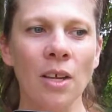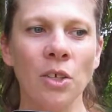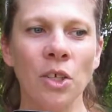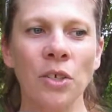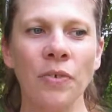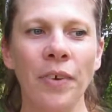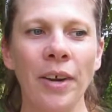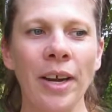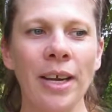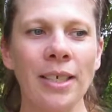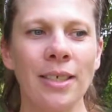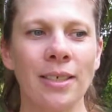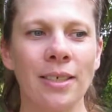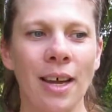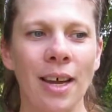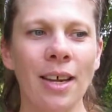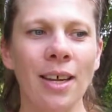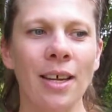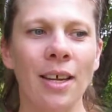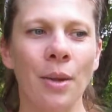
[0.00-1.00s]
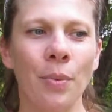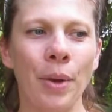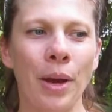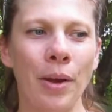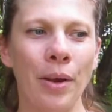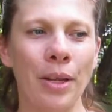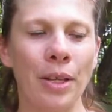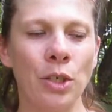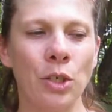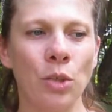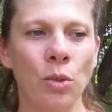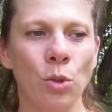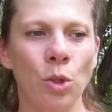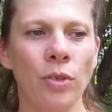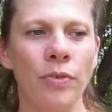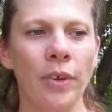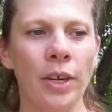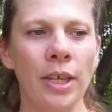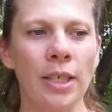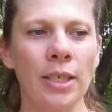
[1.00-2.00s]
she's very excited about it too. She's
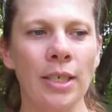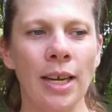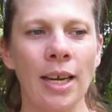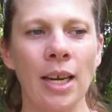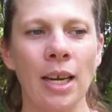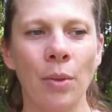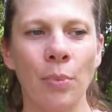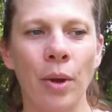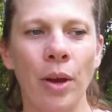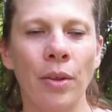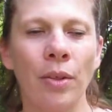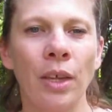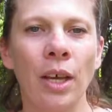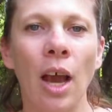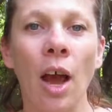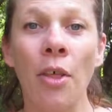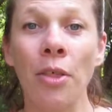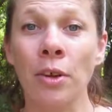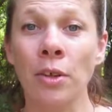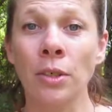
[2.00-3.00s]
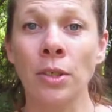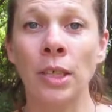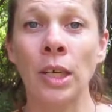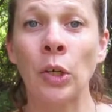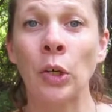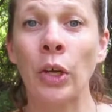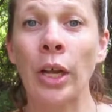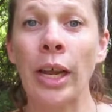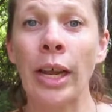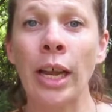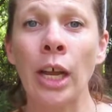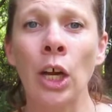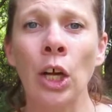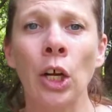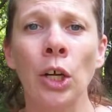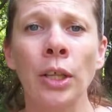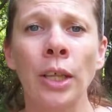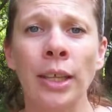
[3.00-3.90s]
very excited about the others that are here,